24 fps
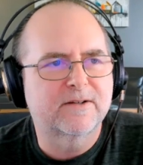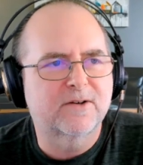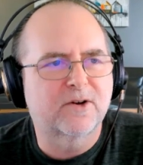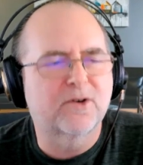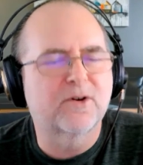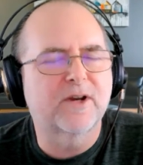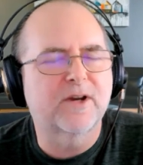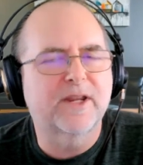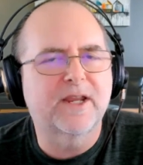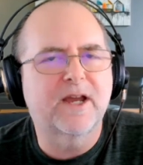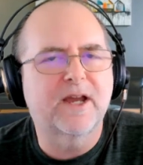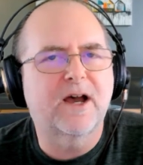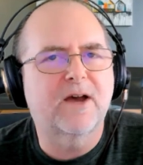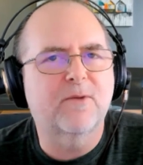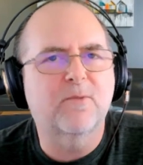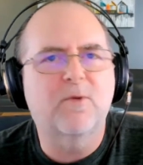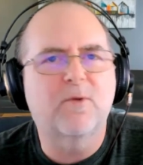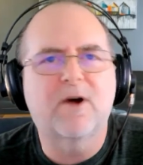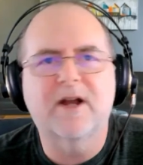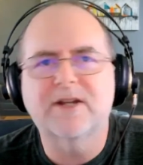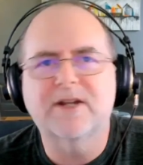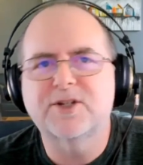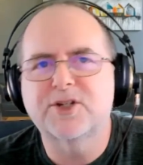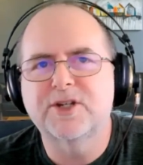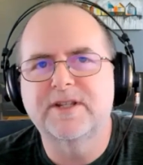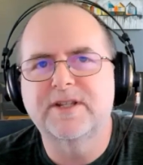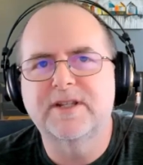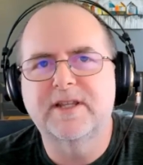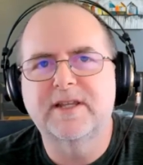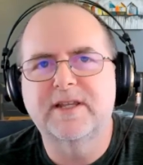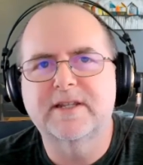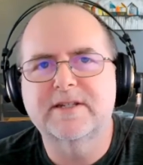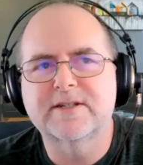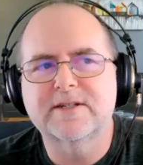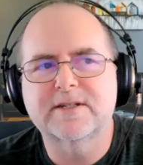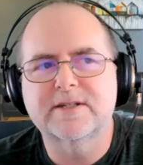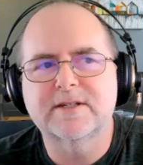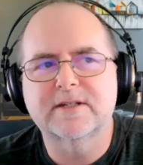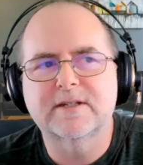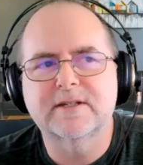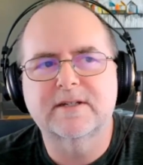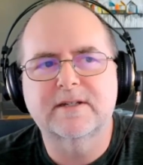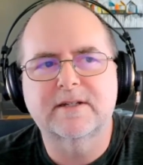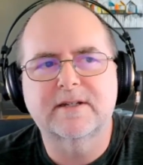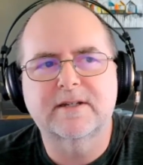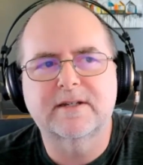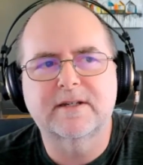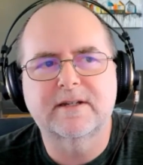early on watching this,
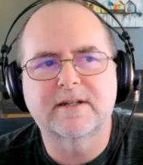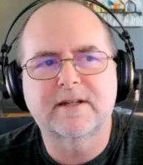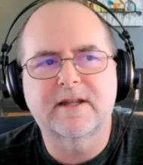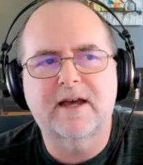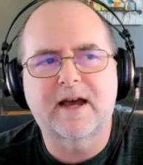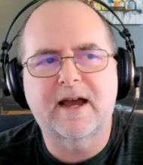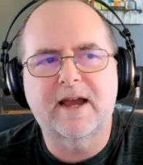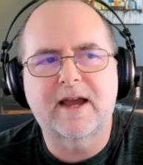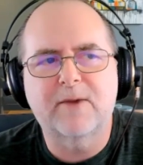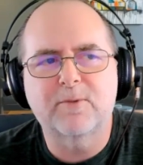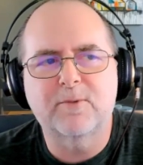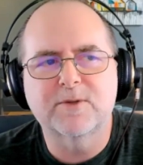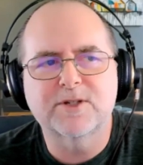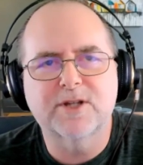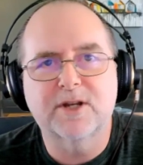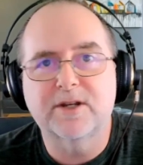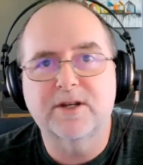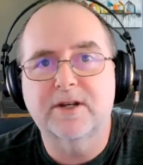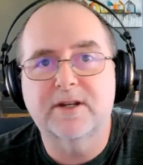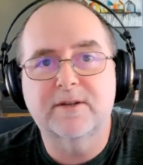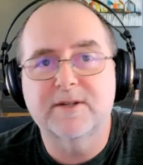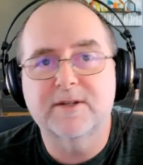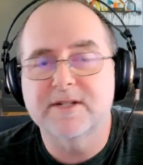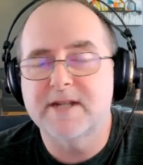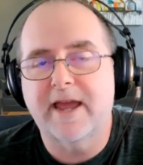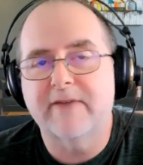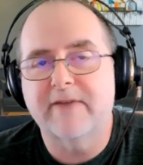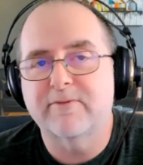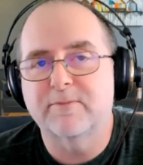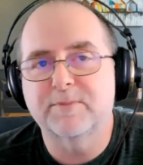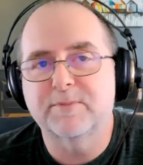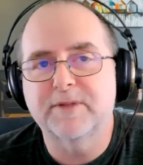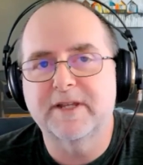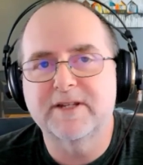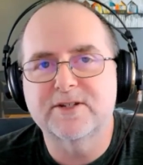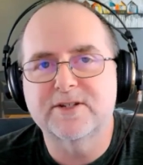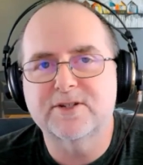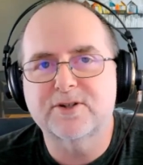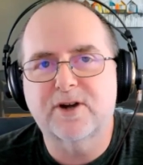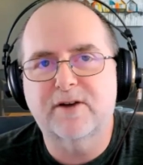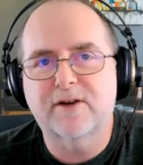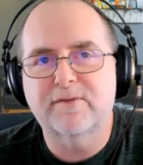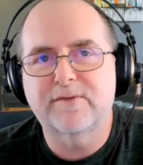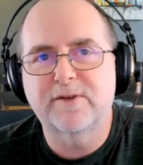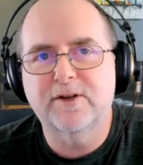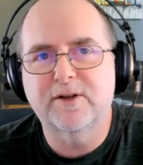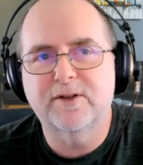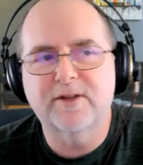I was on because I haven't played
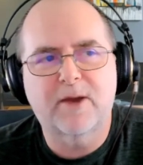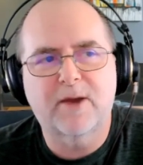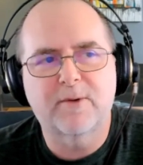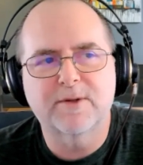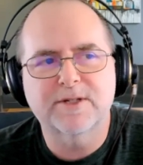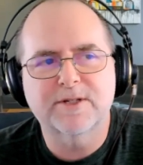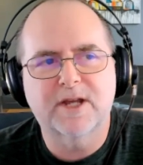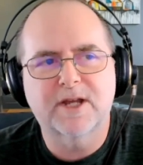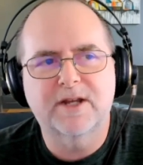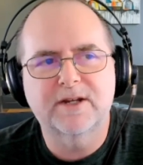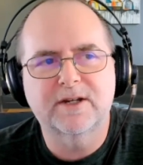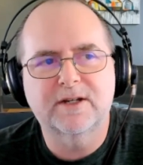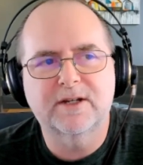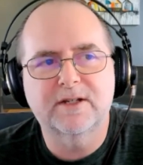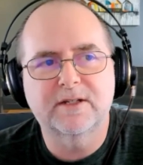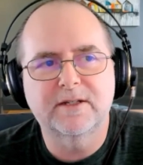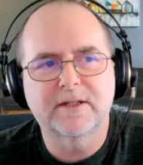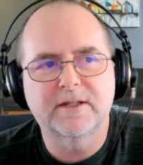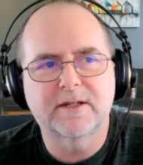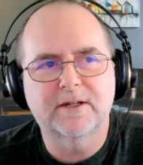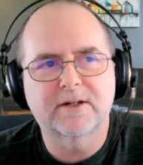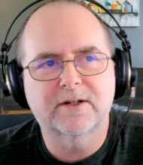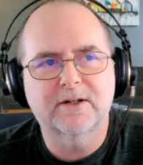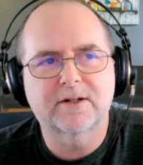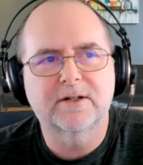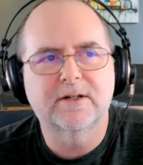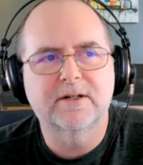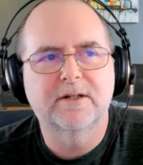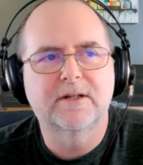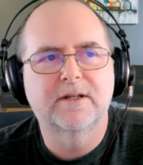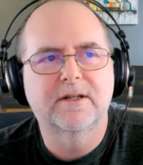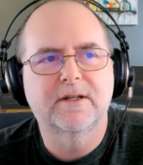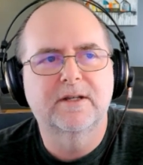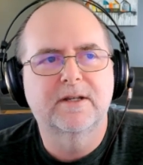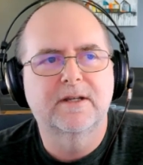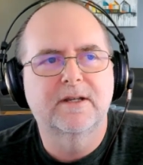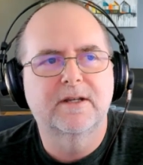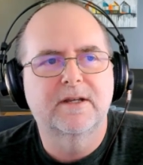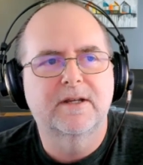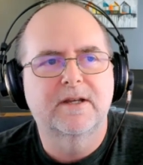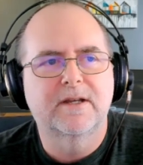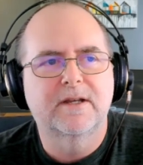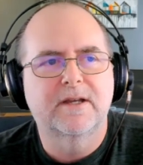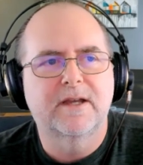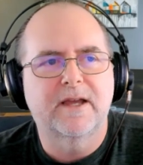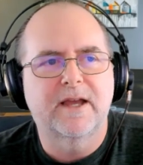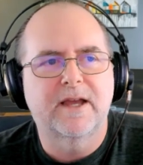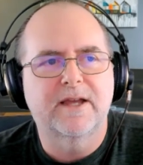Starfield. I was unclear
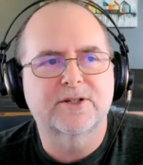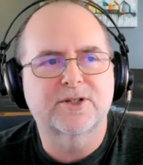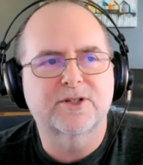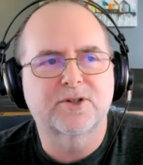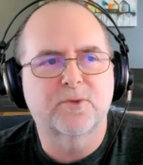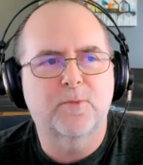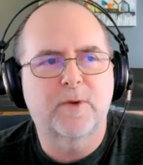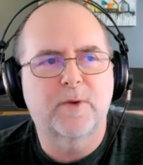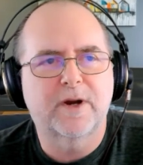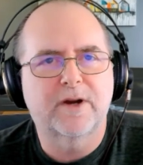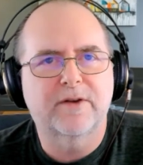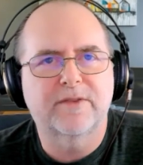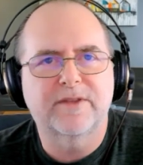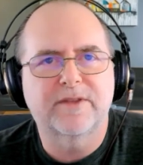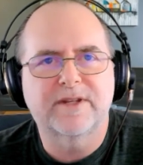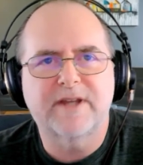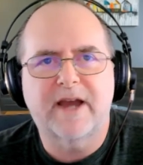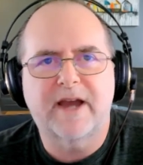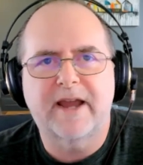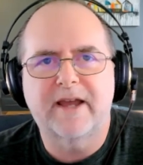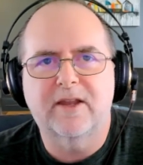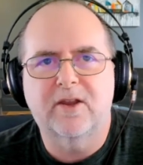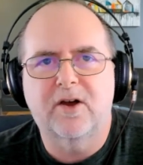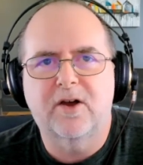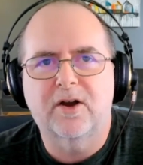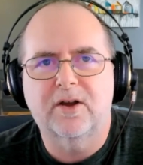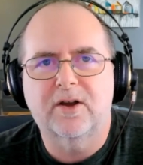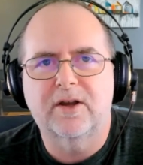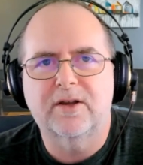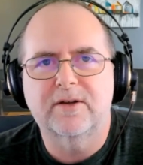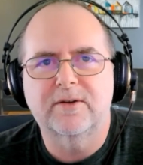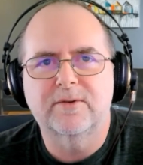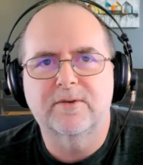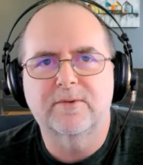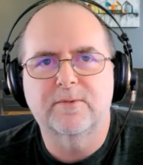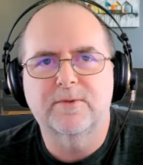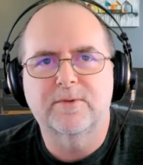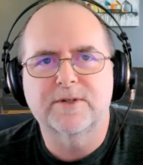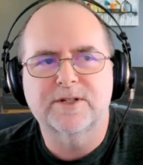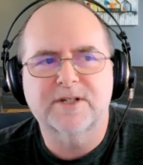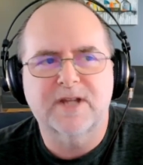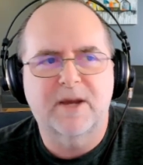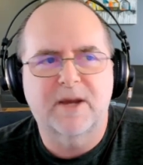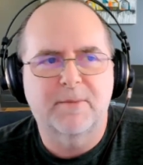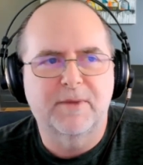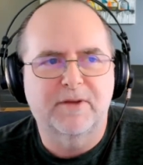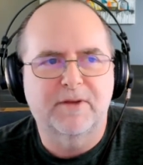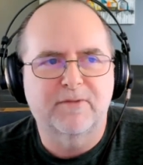as to where the dialogue was
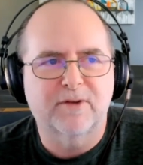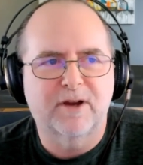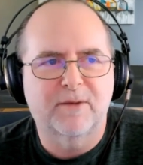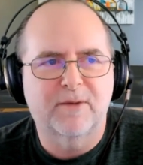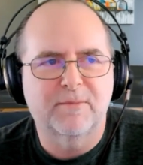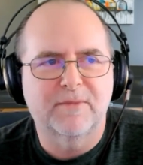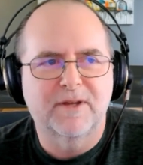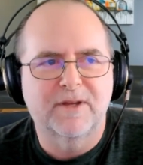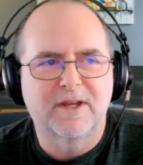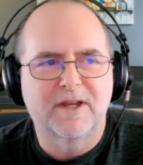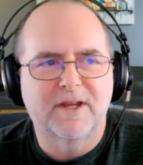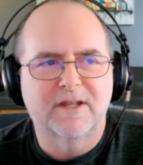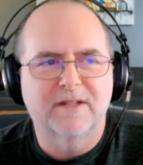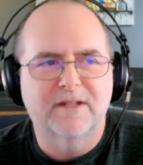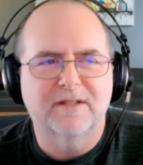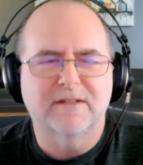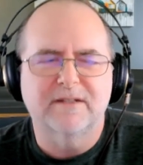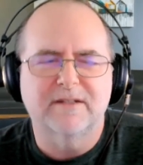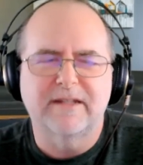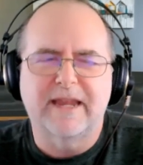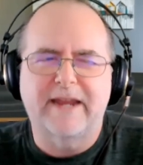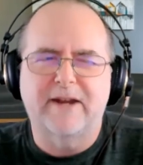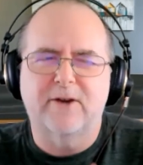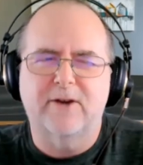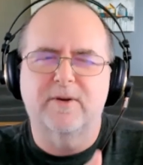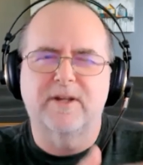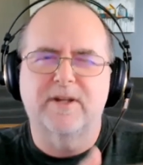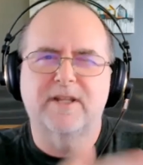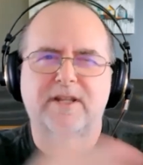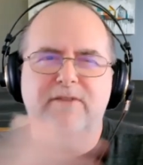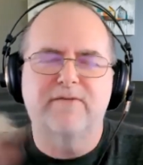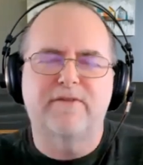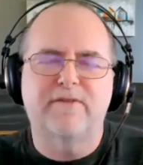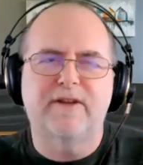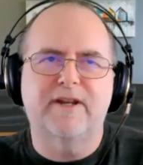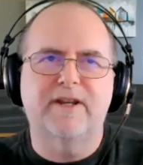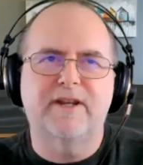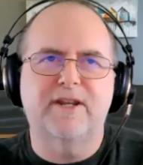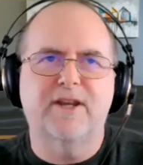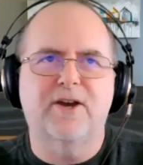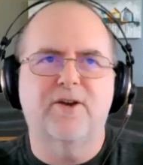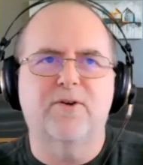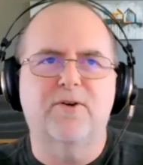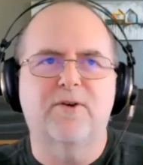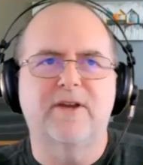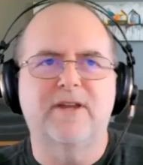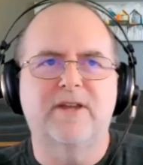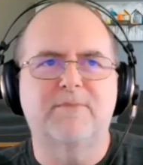coming from. Later in the
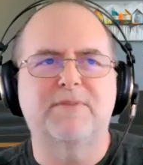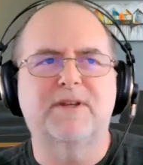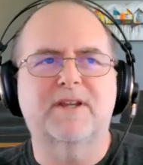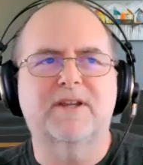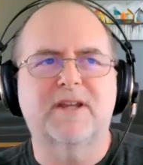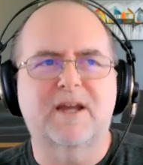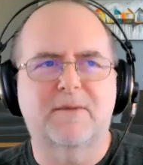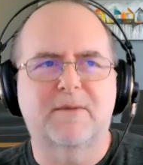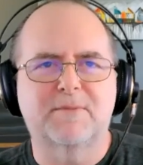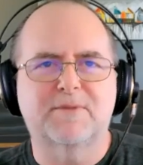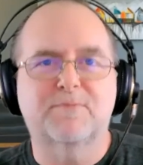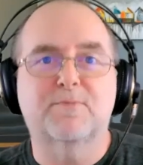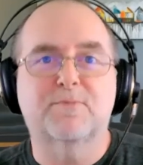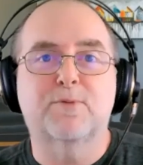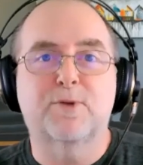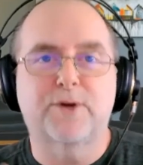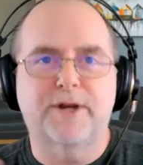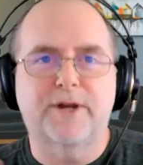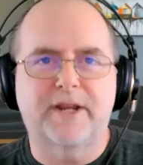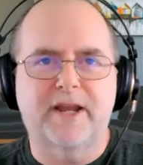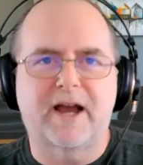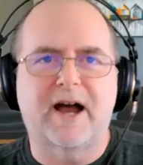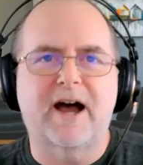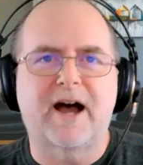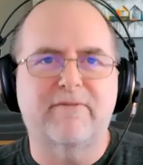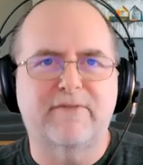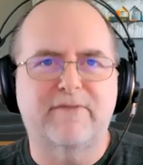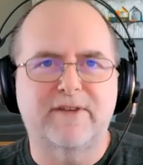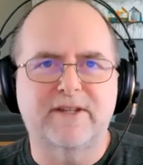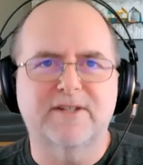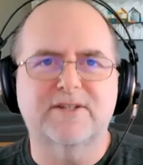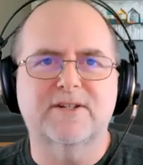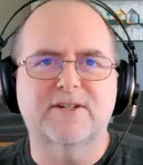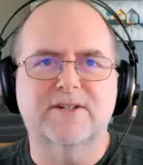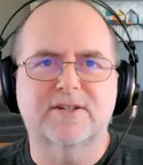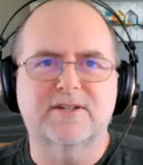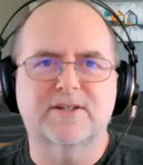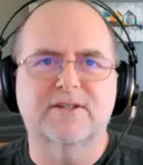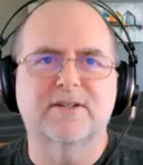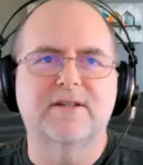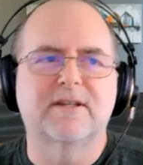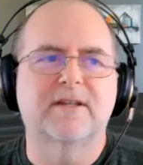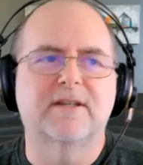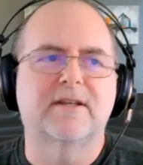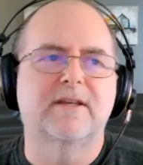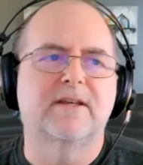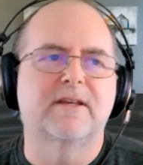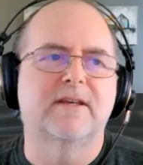video, it becomes pretty obvious
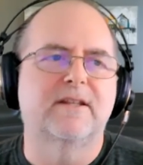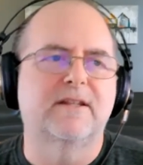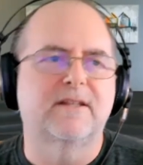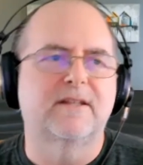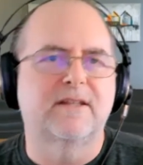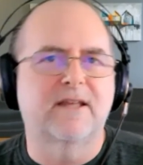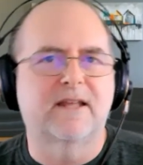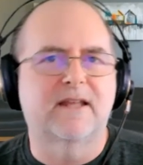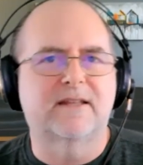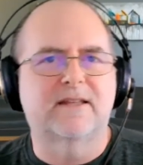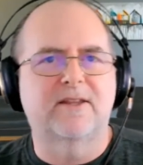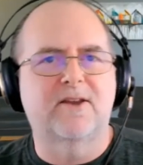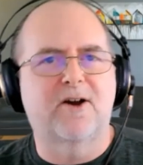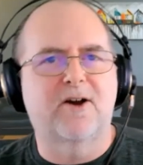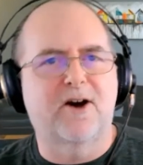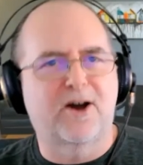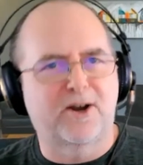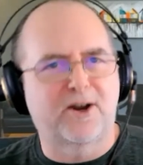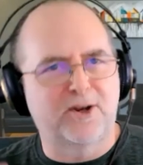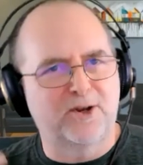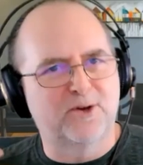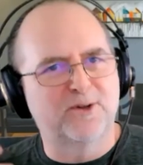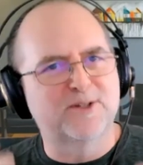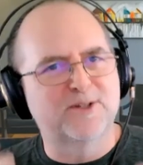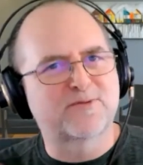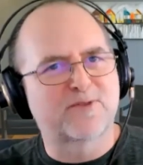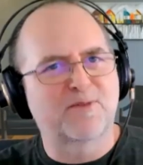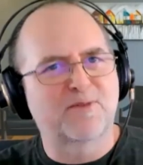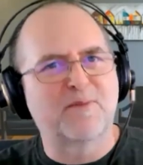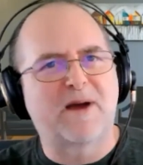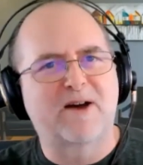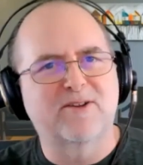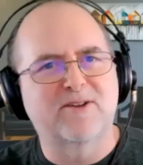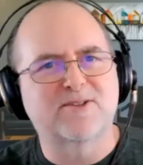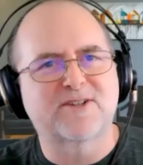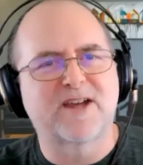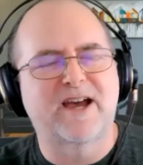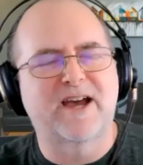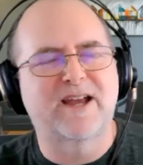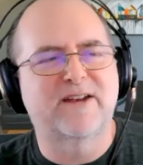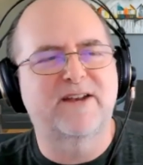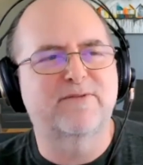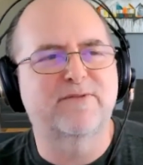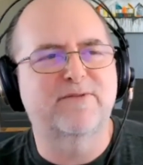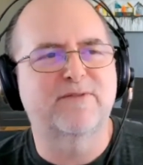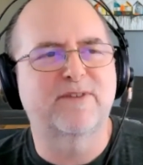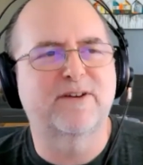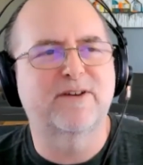that the audio is from outside
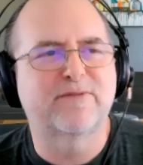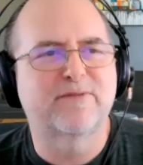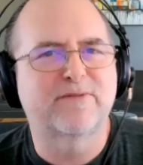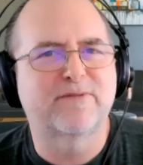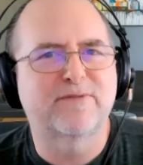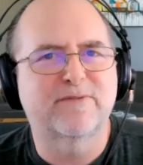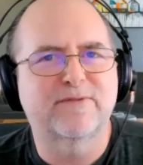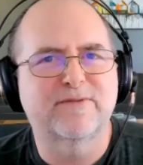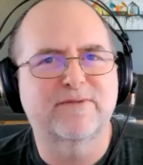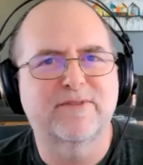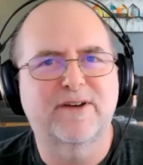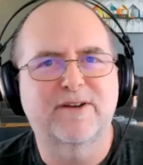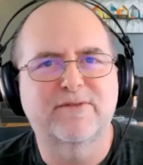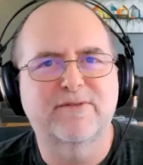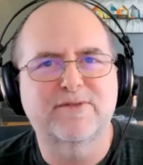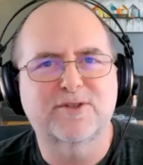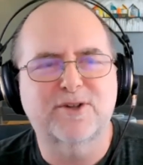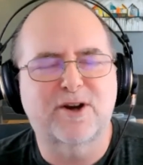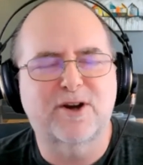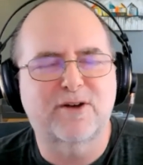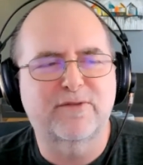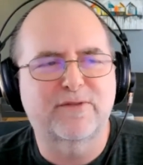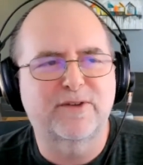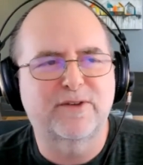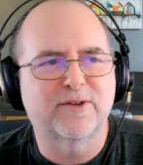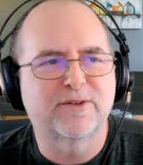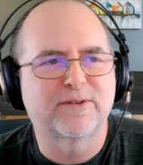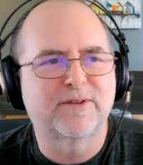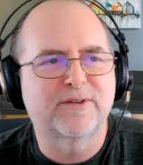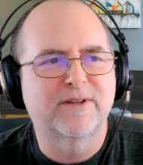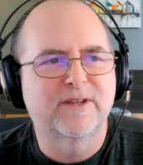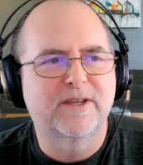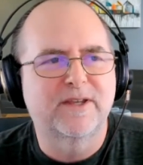of of, of Starfield.